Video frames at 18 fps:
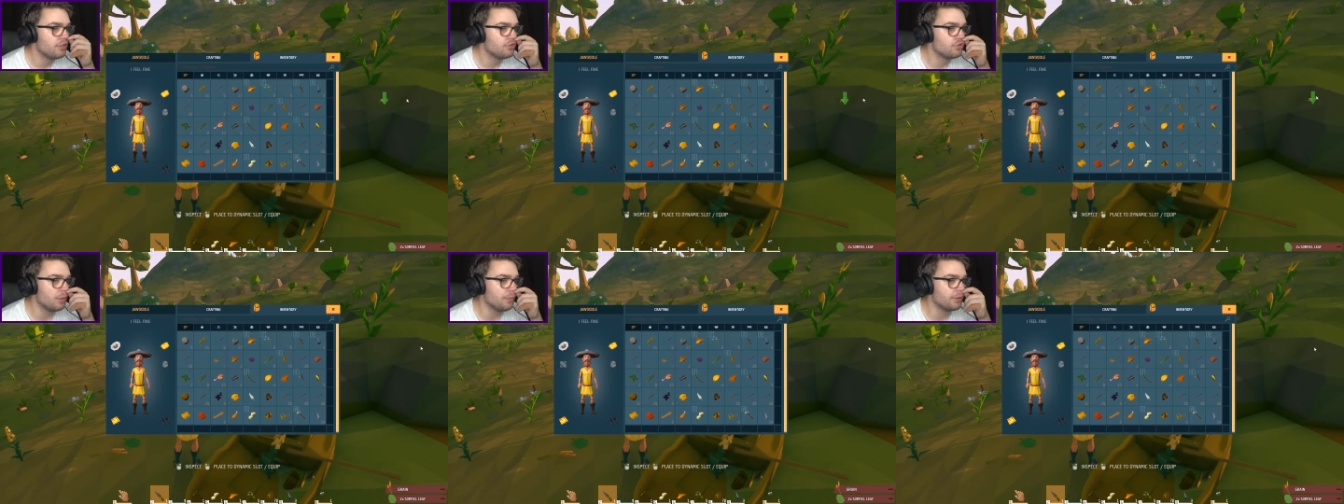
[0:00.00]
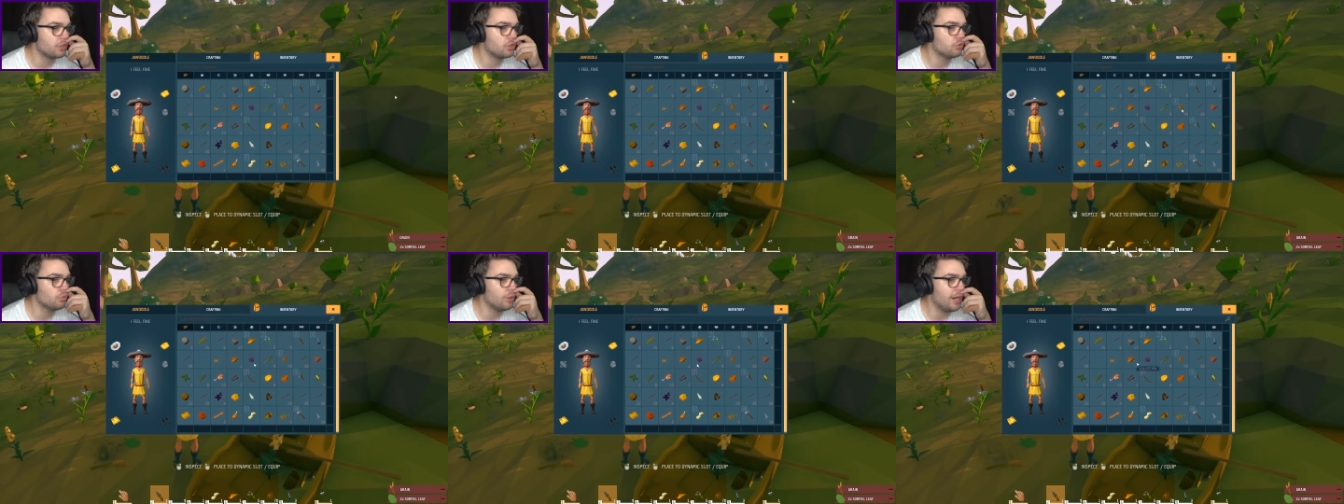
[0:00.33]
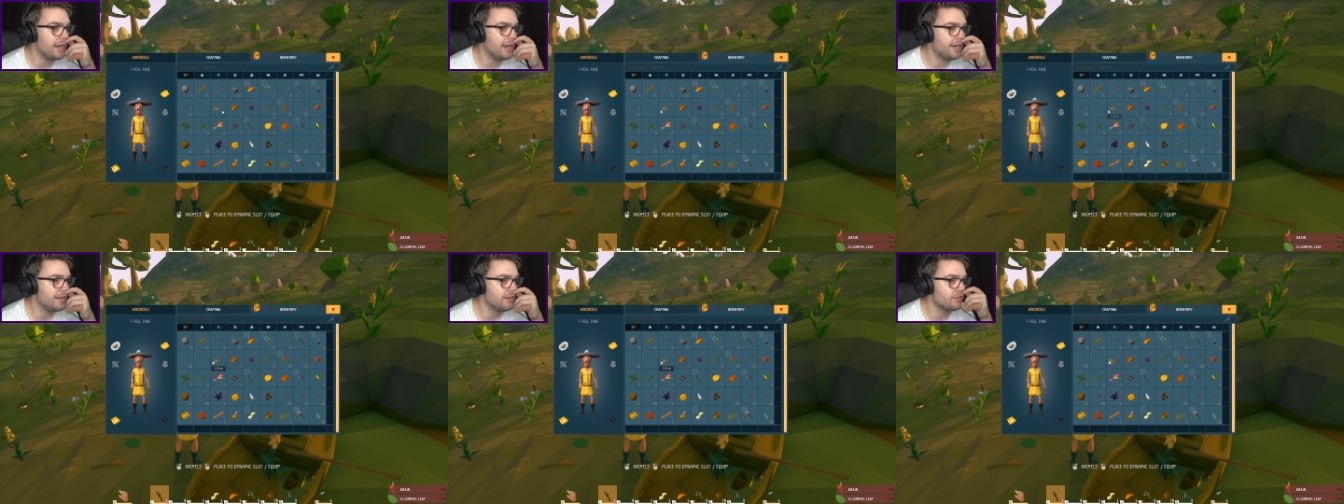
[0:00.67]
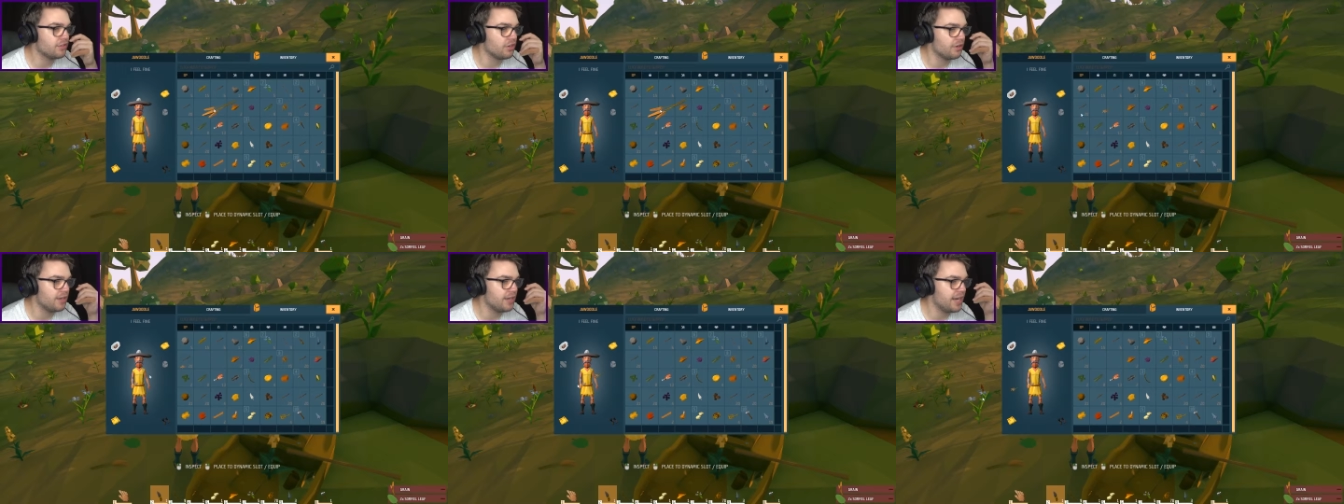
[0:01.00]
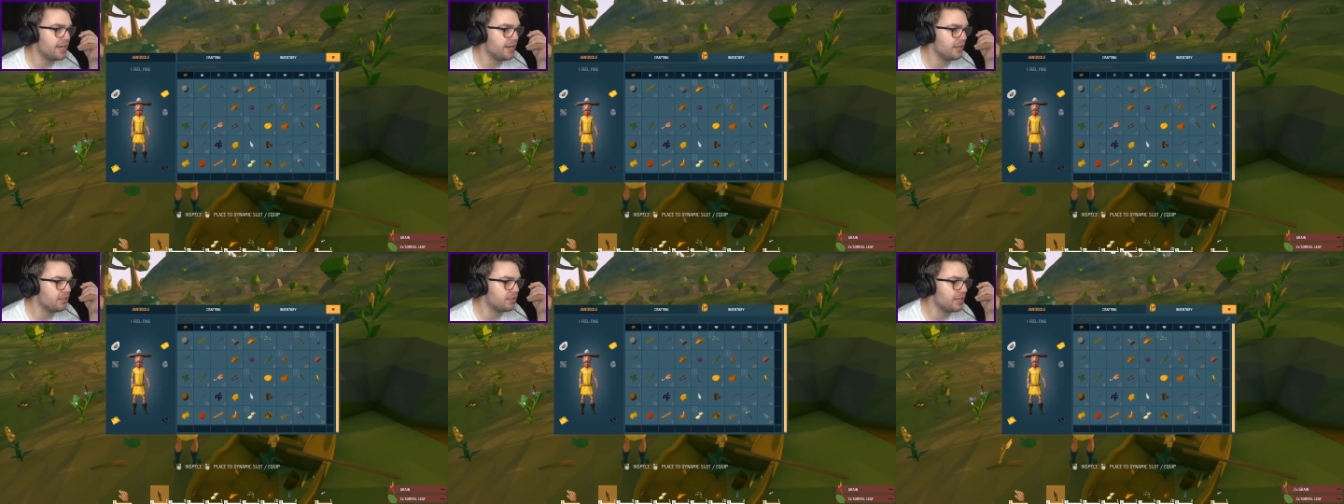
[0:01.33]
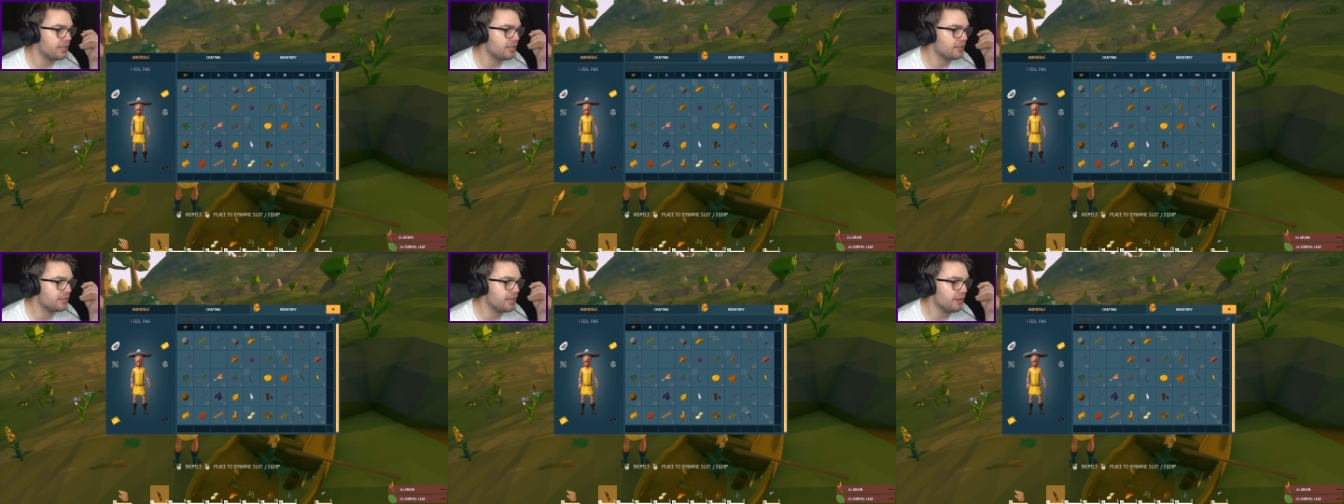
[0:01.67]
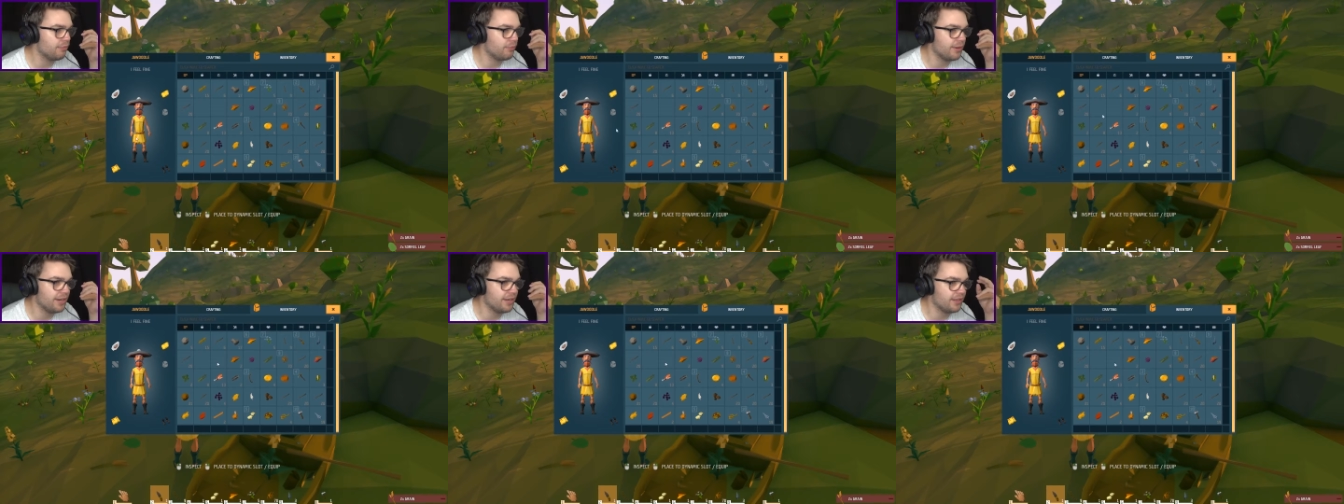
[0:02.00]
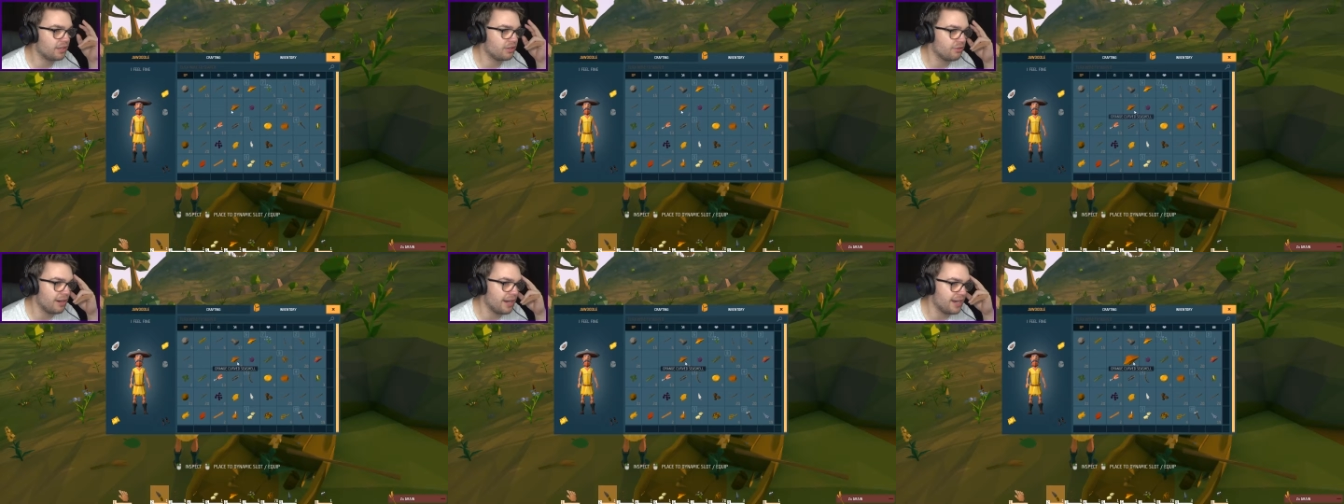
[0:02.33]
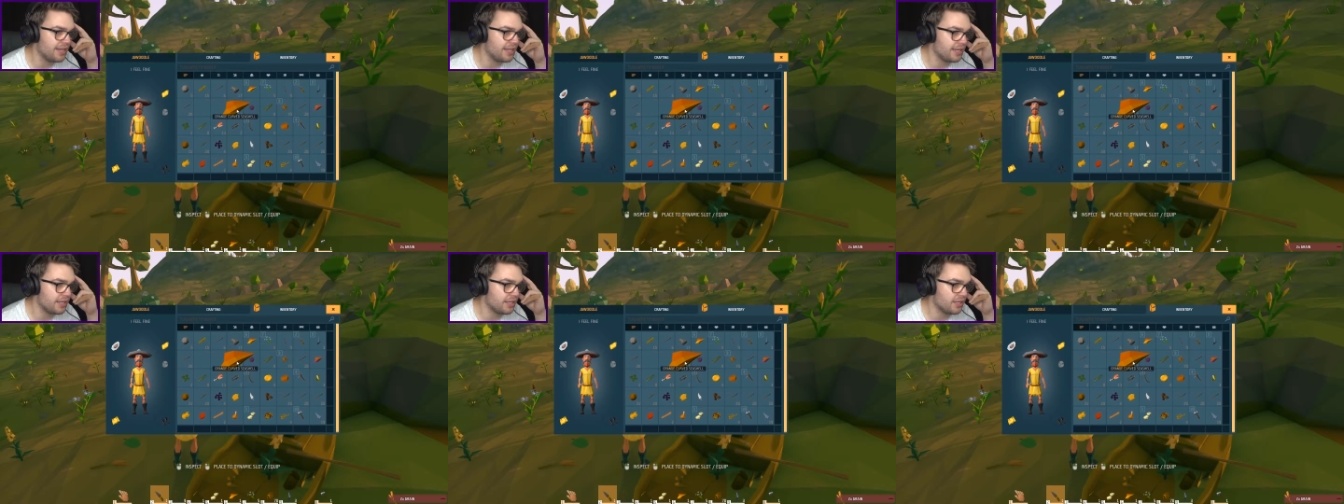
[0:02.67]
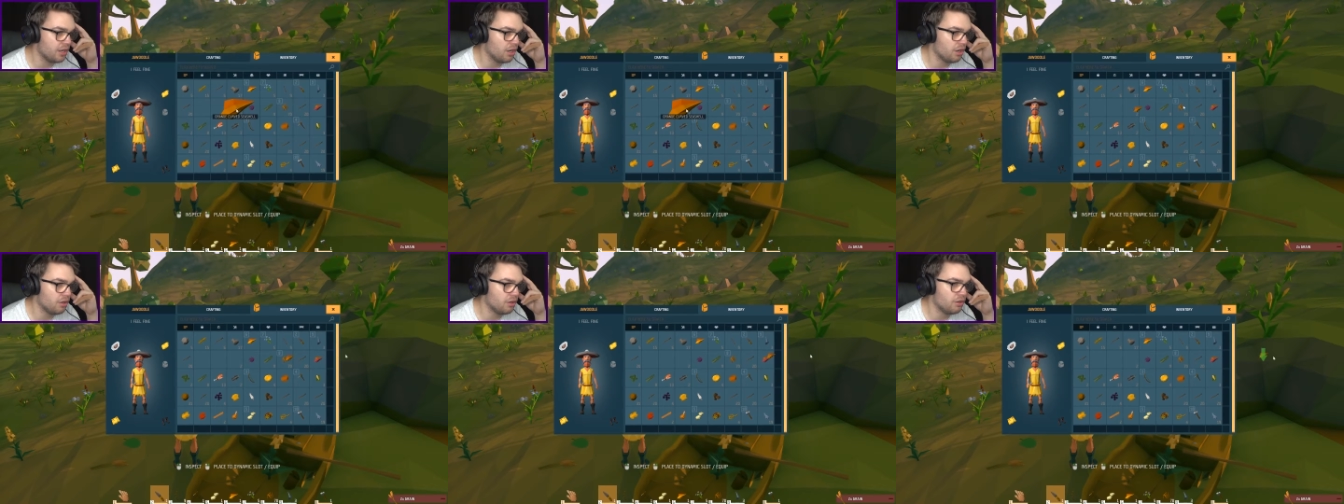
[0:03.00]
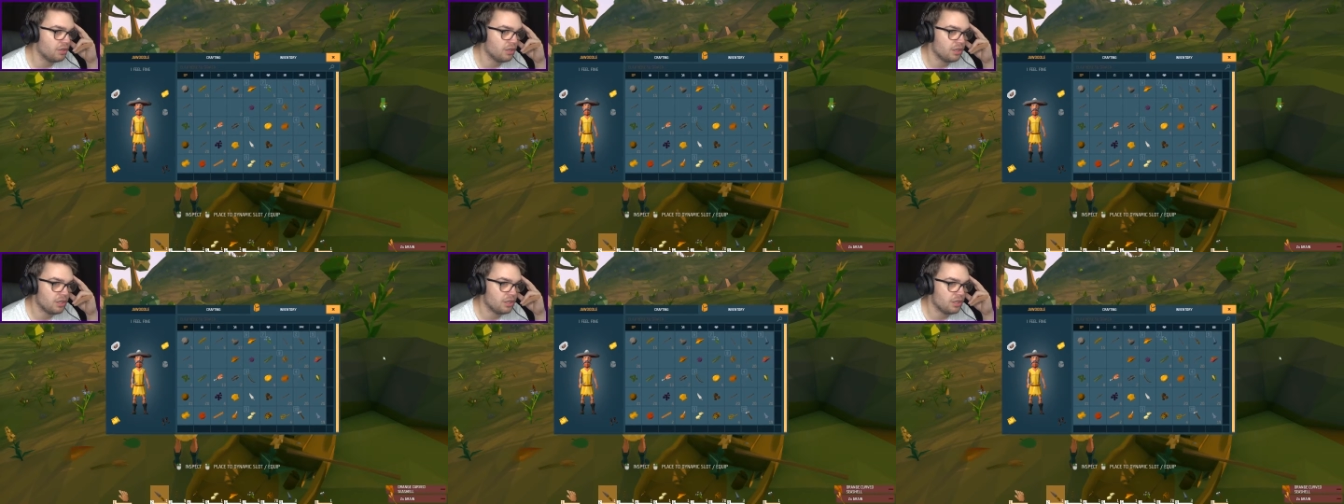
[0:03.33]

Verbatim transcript: Drop the grain. Don't need it. Get rid of the grain. There you go.